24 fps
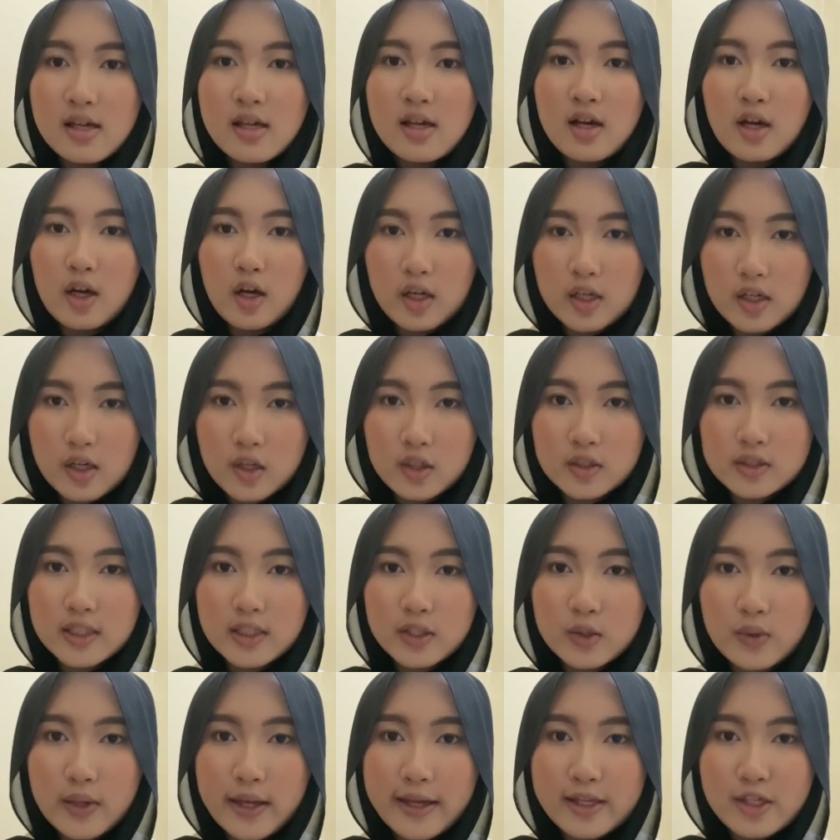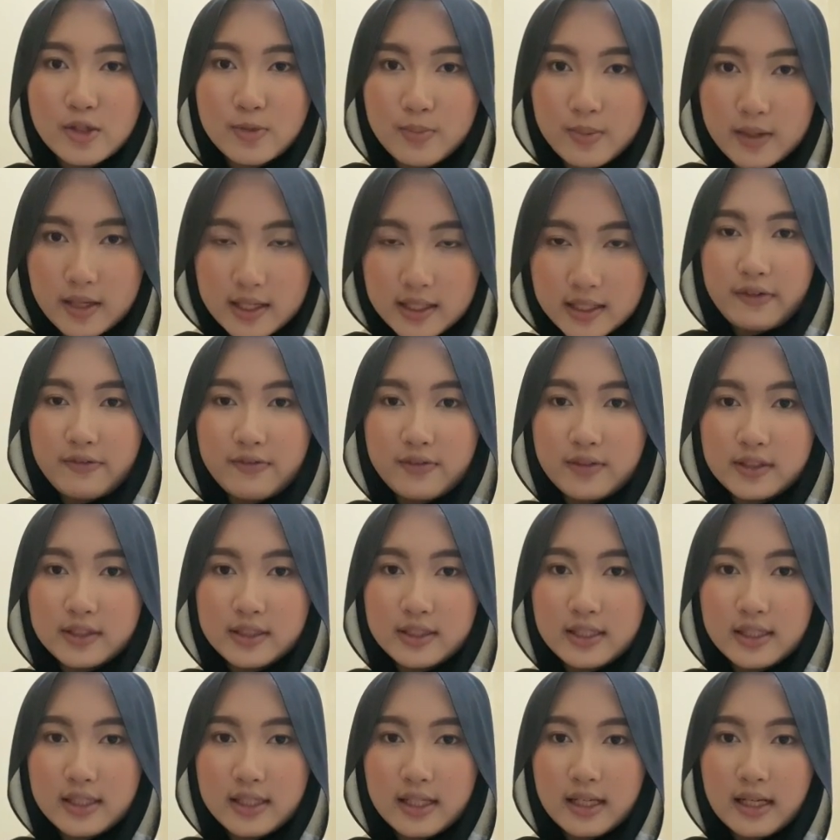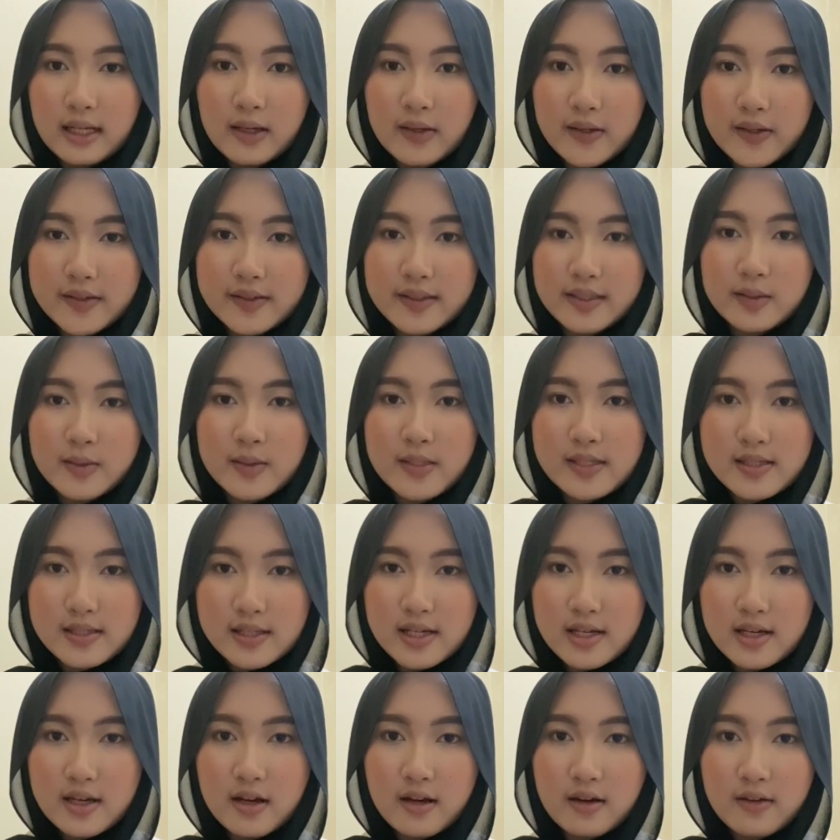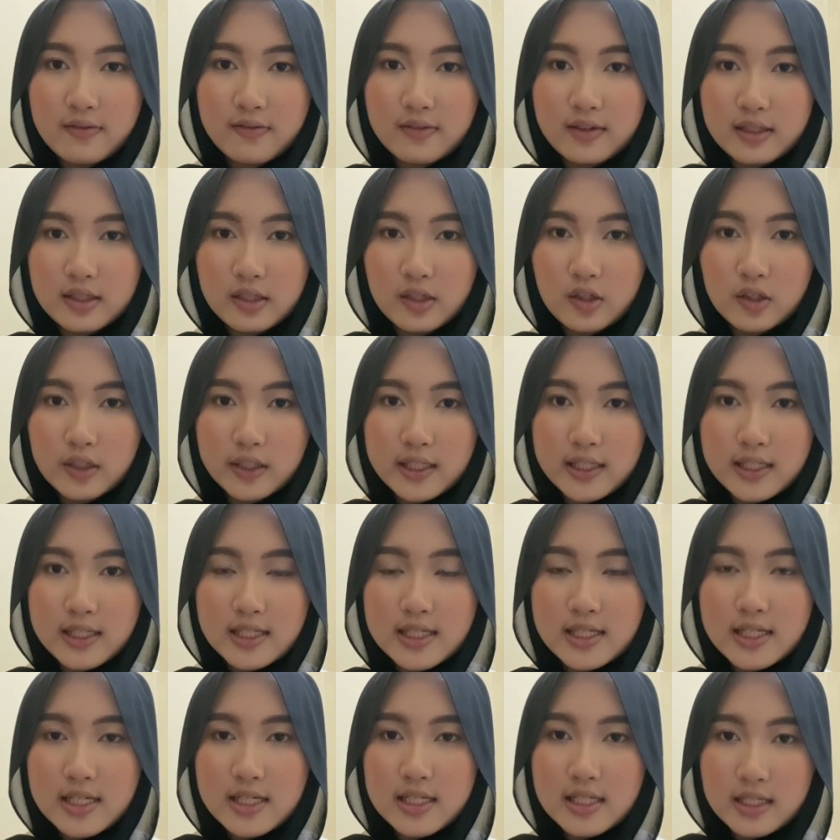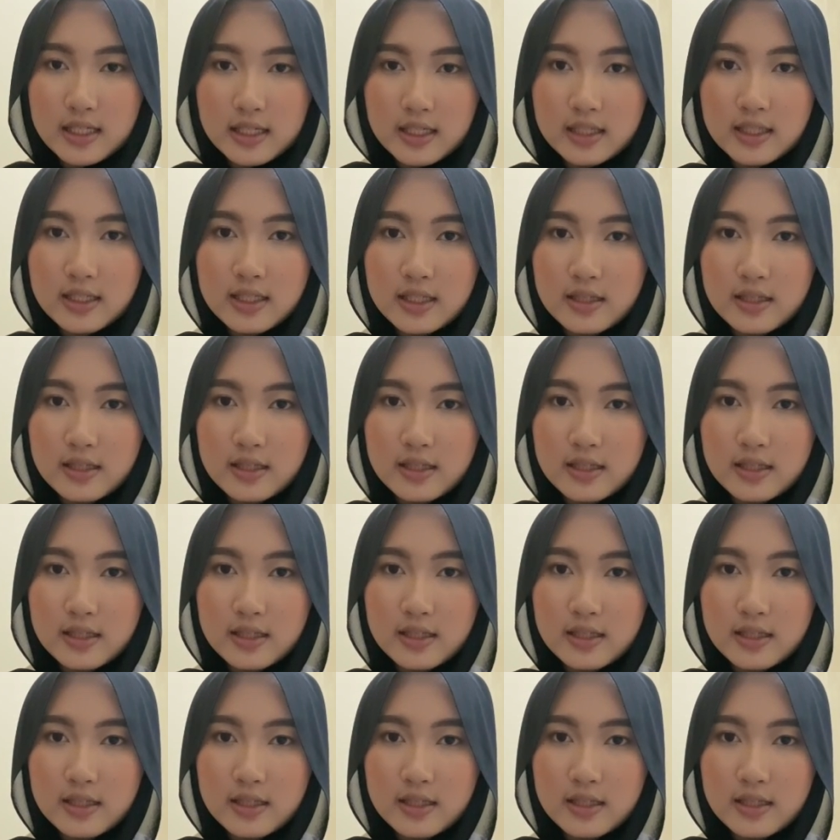According to experts, for the characteristic of an organization,